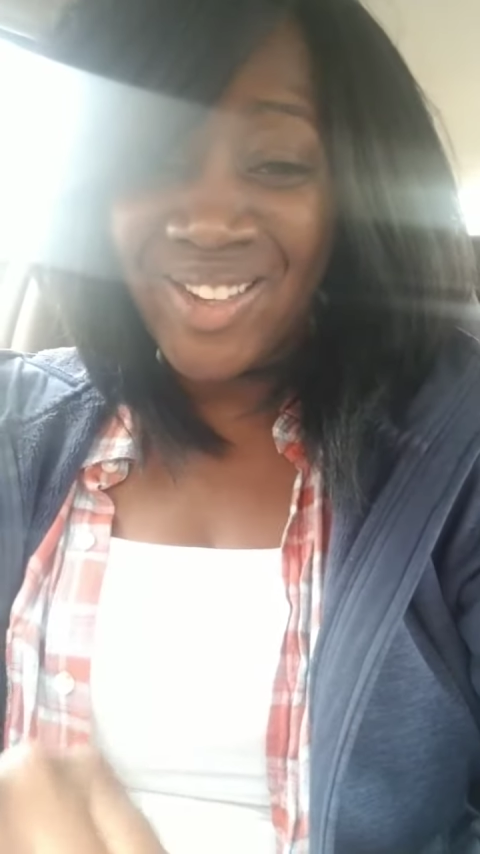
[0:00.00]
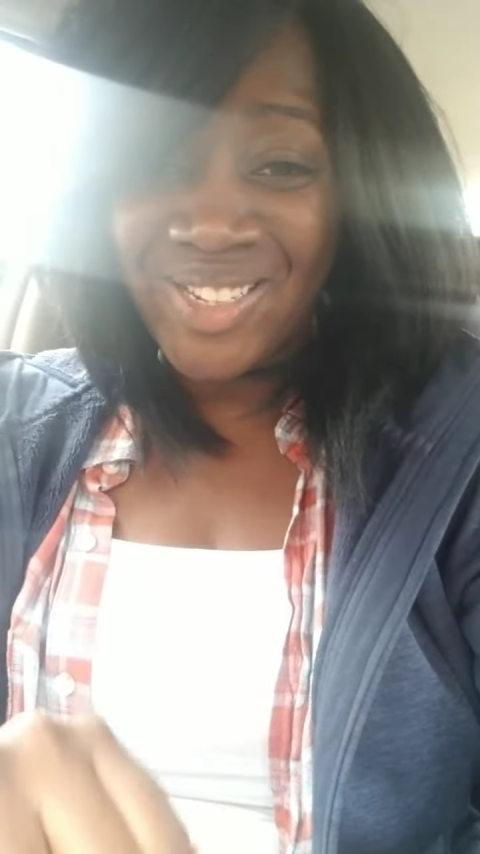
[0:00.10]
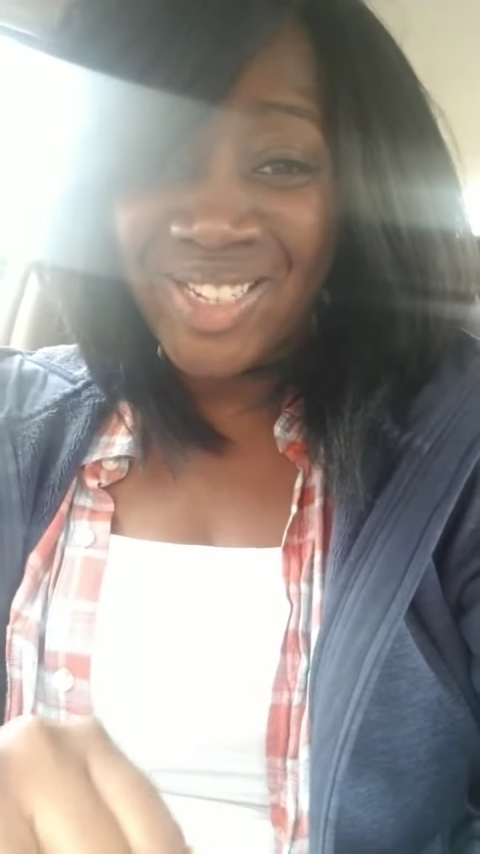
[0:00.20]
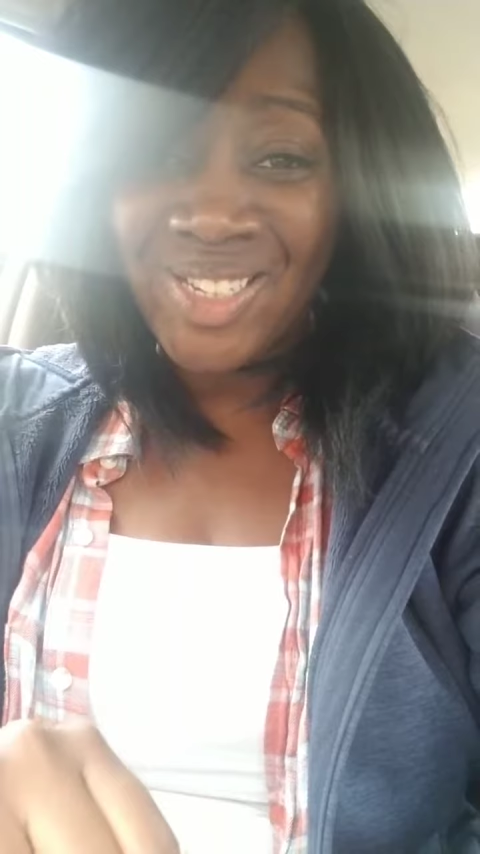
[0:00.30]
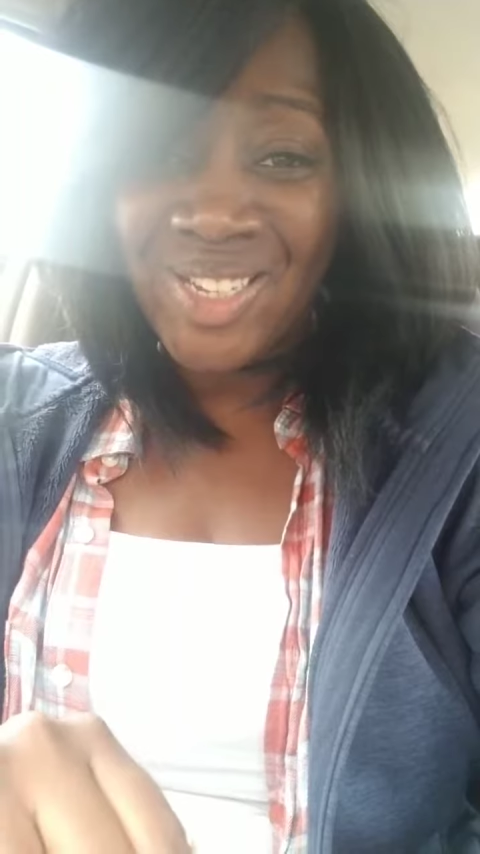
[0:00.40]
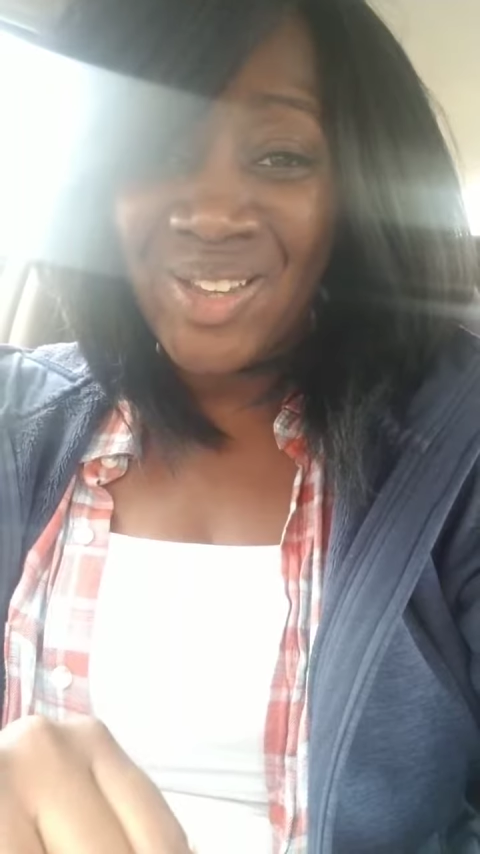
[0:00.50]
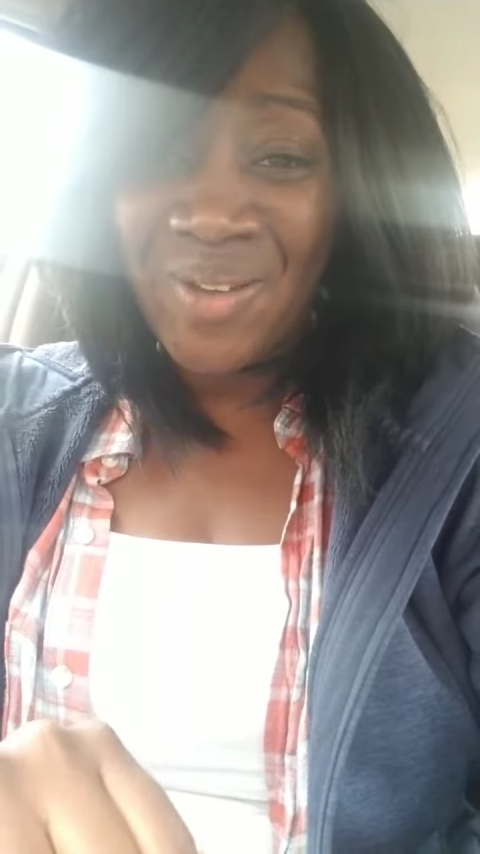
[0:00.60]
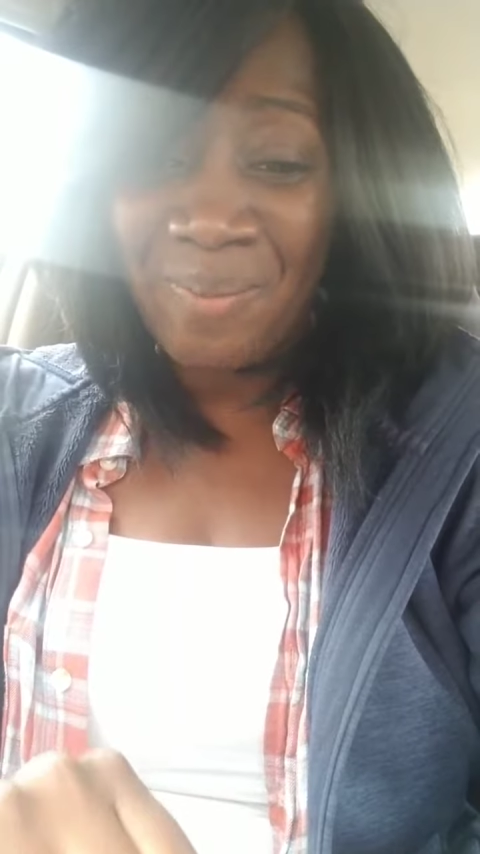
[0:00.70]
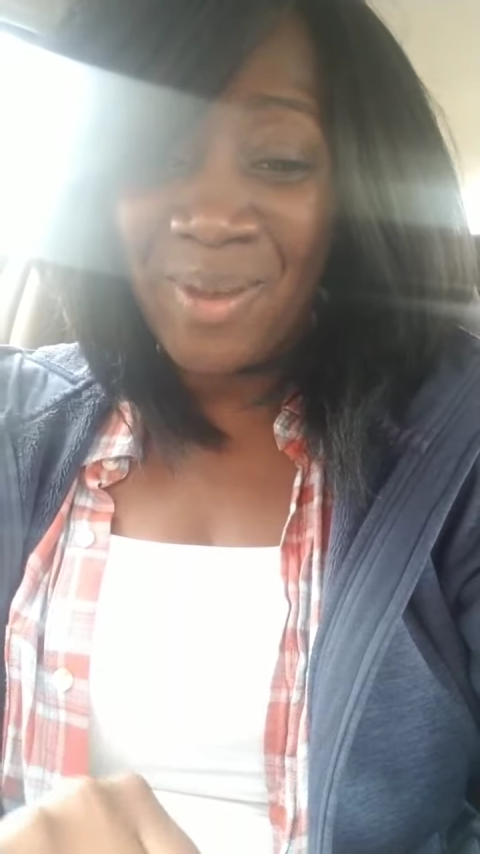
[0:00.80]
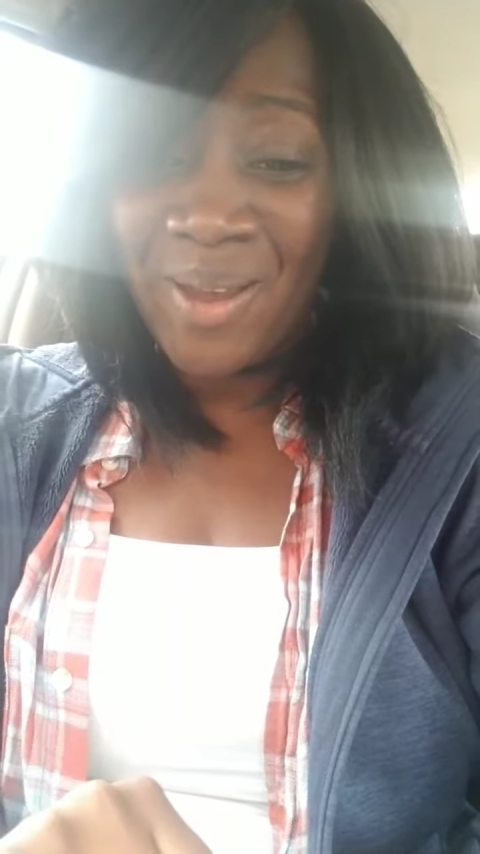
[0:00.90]
good to see
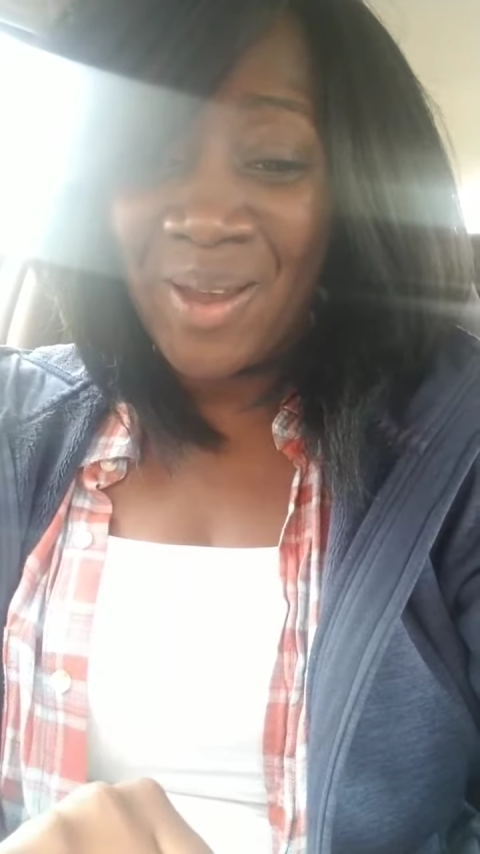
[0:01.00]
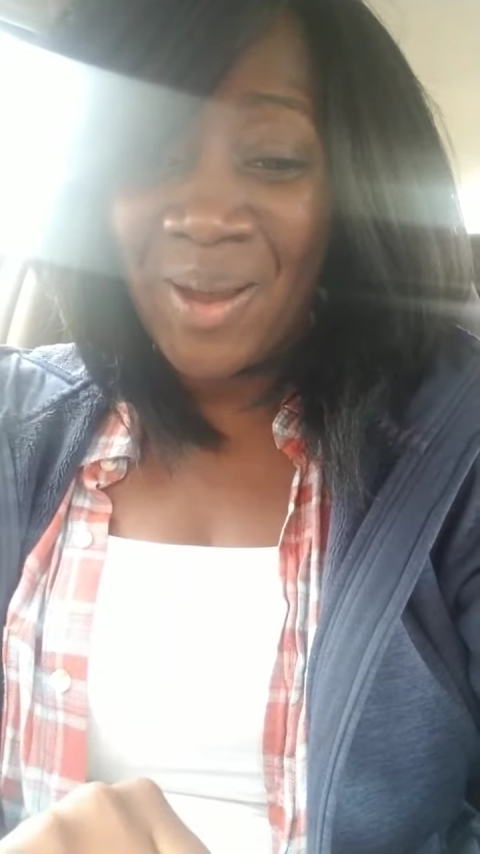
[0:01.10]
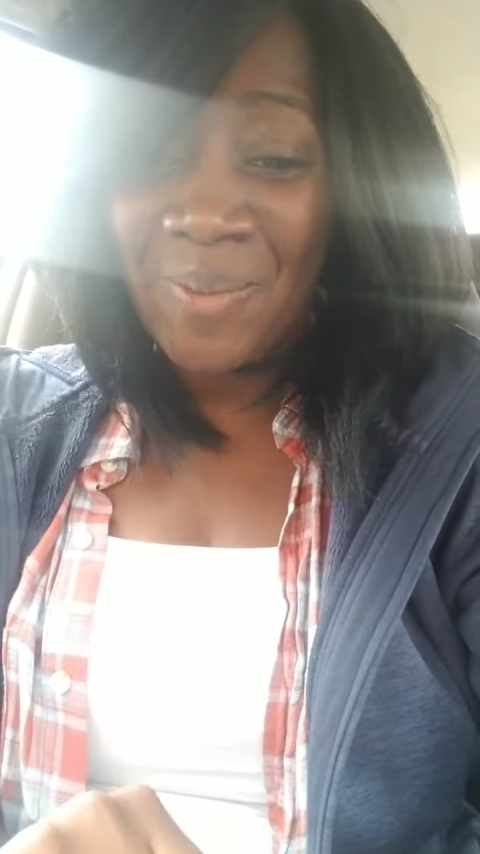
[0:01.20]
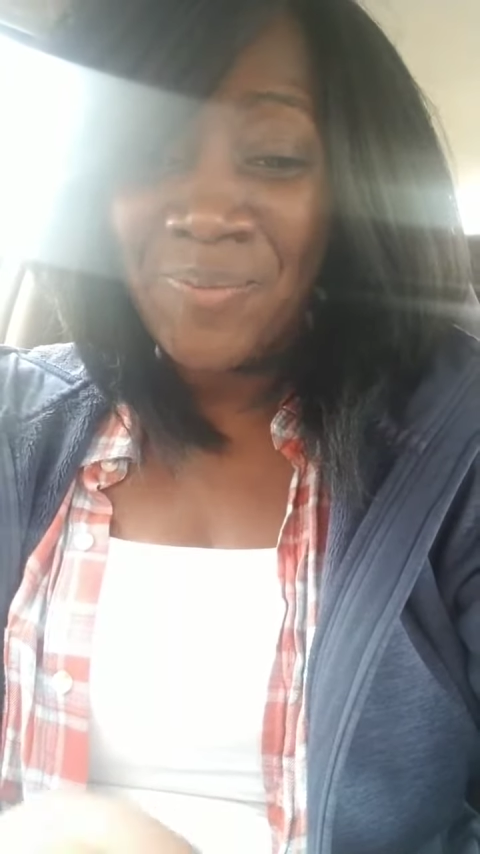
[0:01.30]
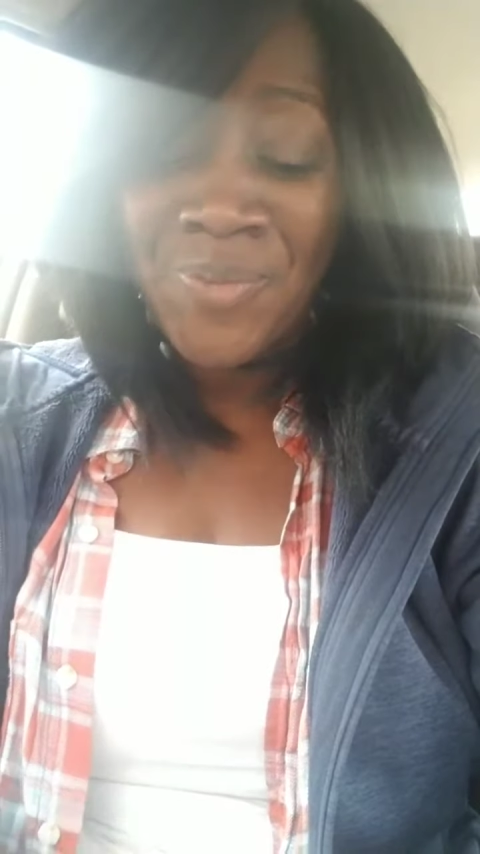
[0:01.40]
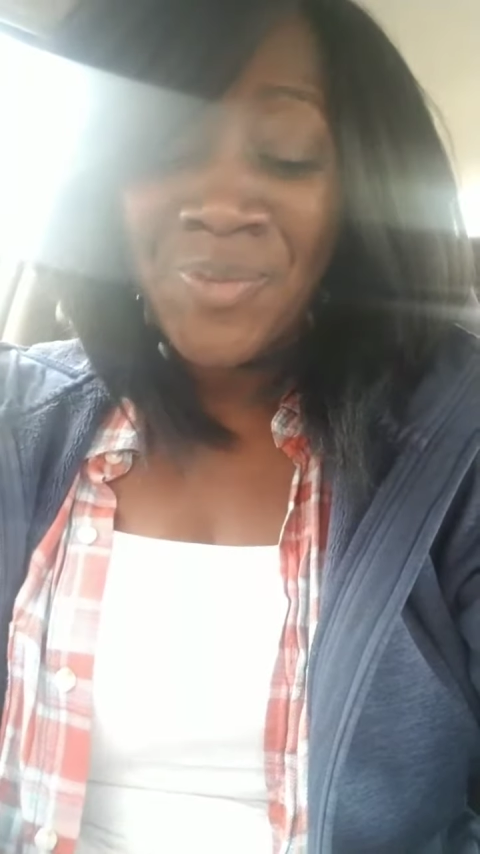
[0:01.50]
you up here